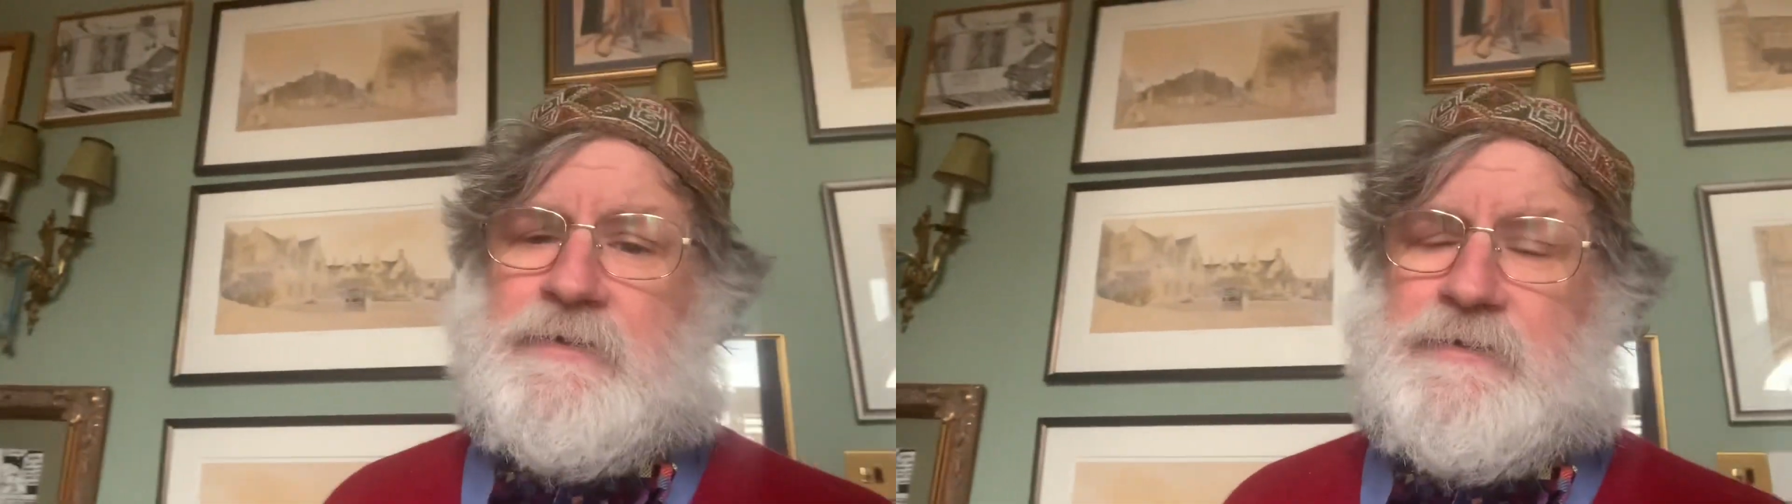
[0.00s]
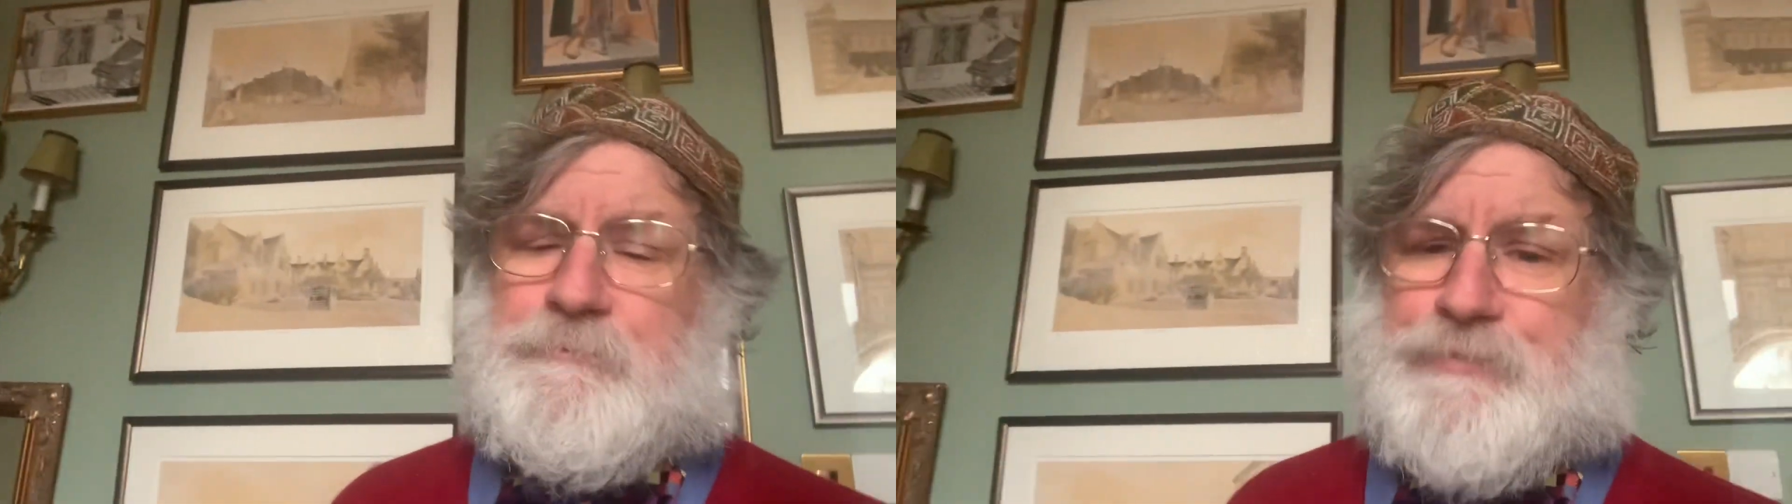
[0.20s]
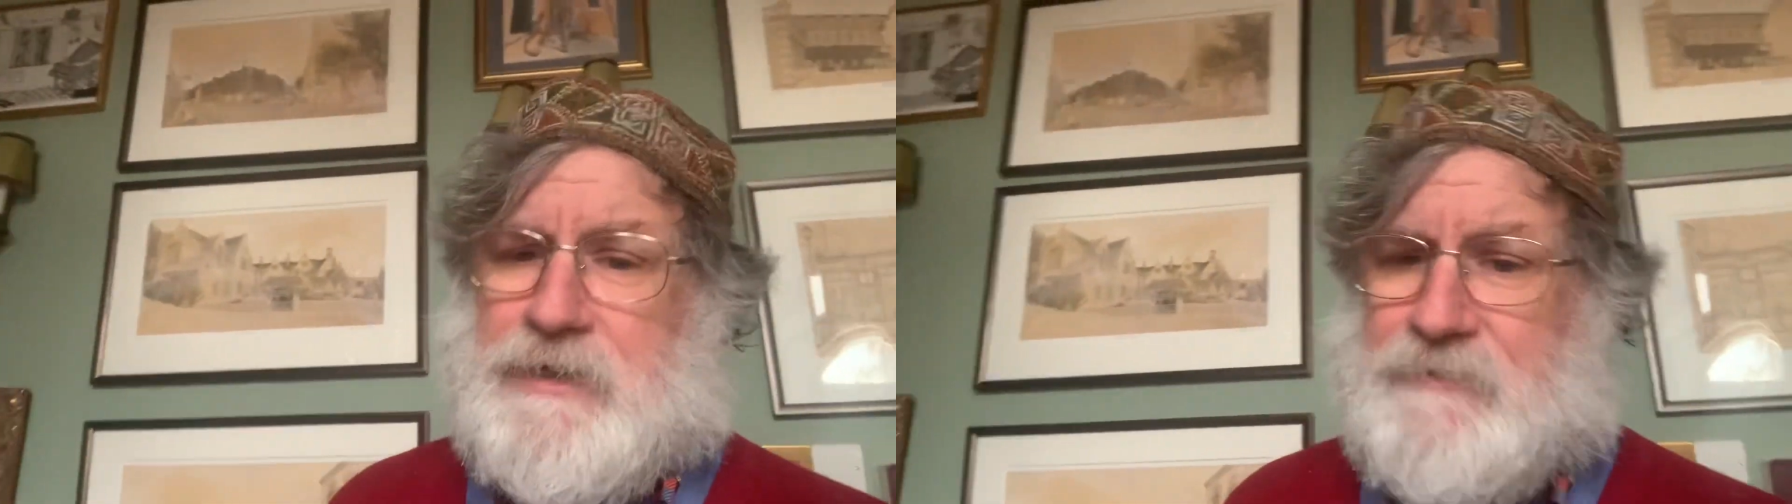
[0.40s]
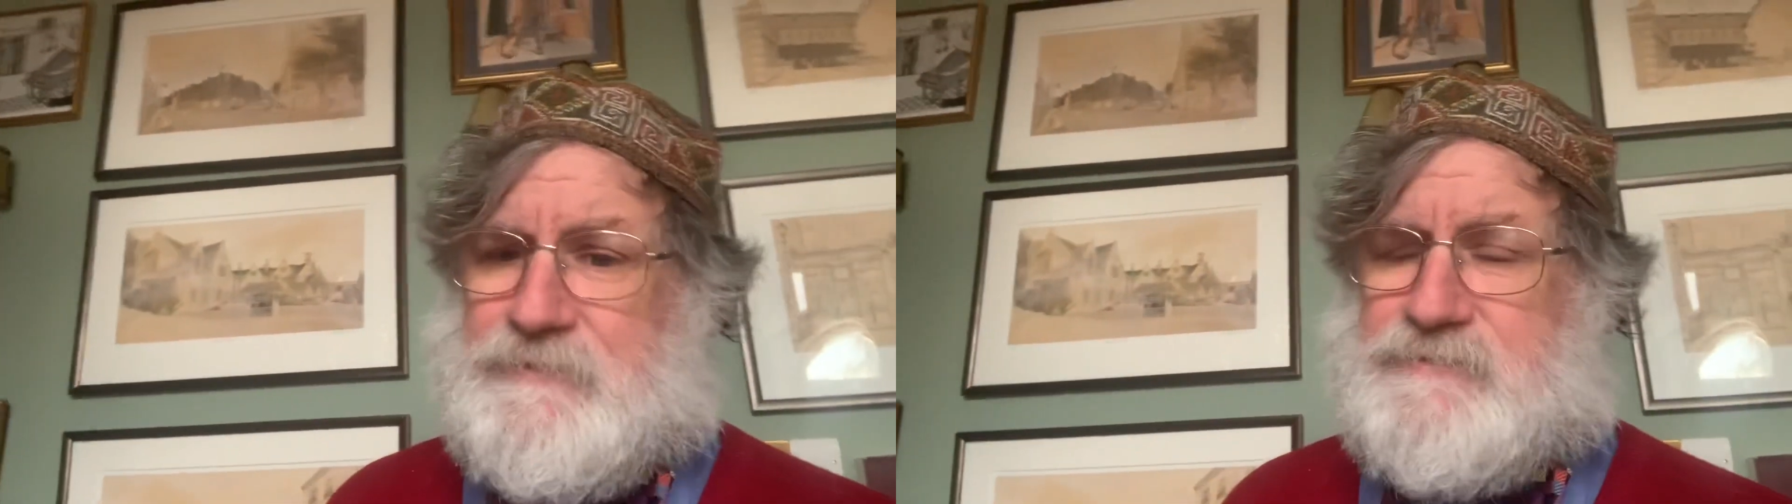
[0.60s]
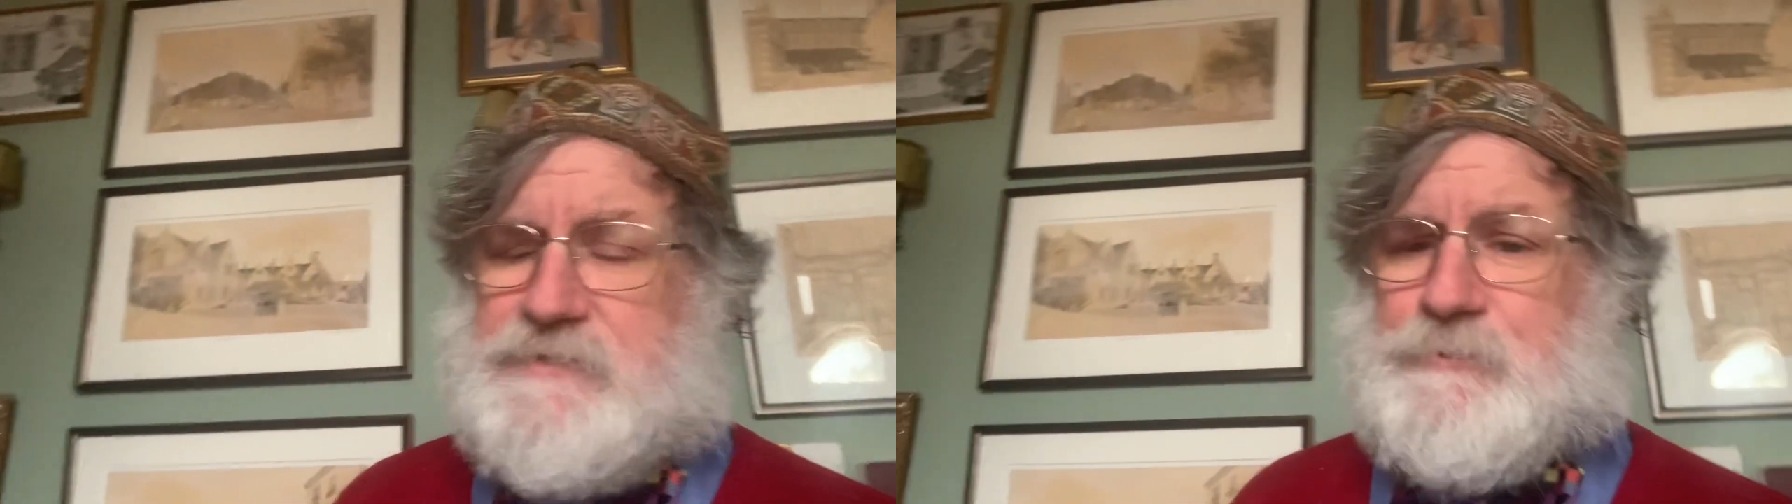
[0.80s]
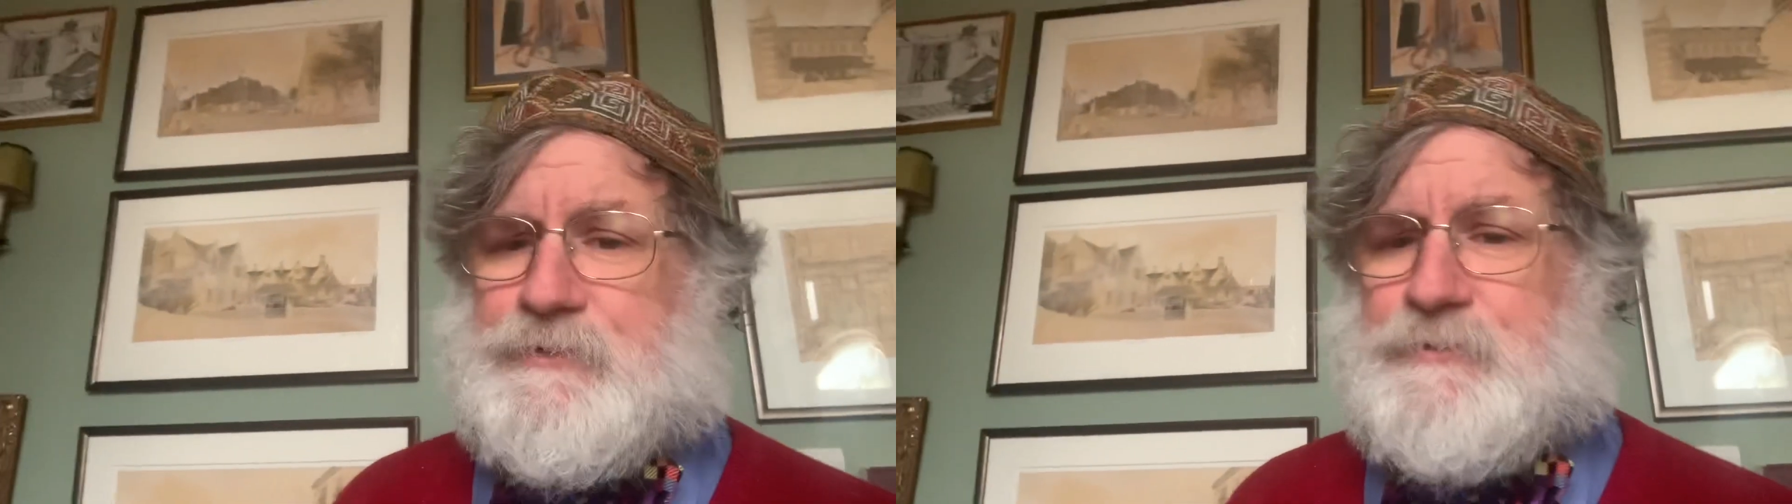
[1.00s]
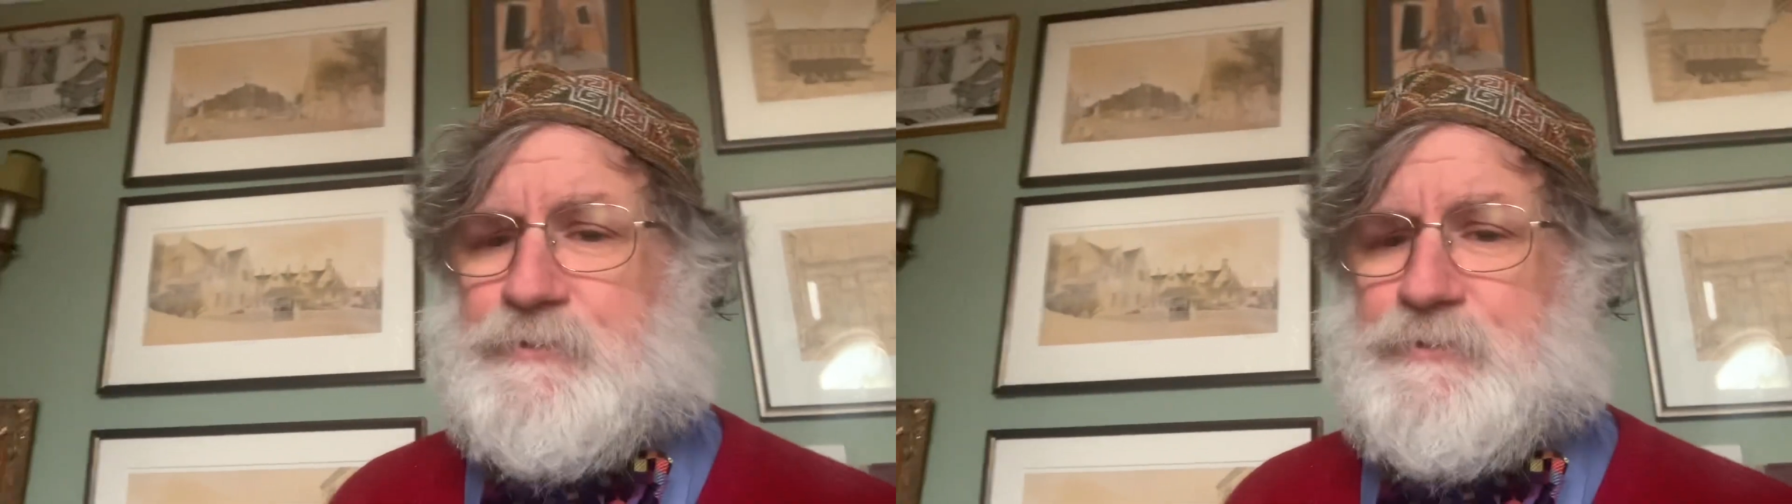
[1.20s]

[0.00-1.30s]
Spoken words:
the bravery of somebody who